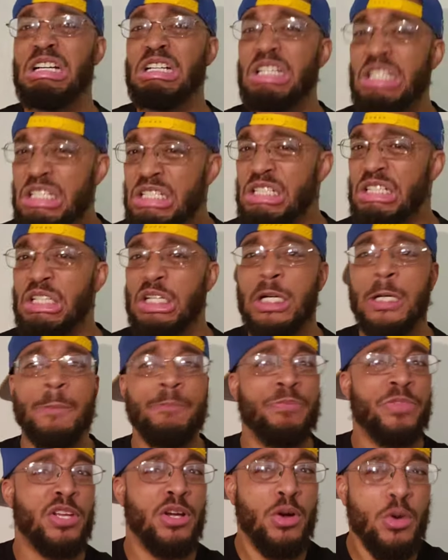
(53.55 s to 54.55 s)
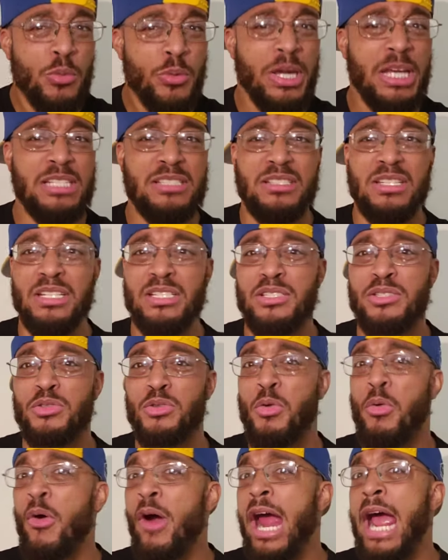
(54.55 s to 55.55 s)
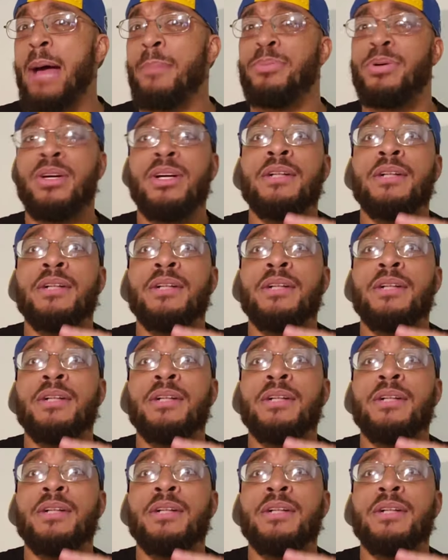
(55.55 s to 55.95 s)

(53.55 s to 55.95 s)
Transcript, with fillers: Ugh, who eats this crap?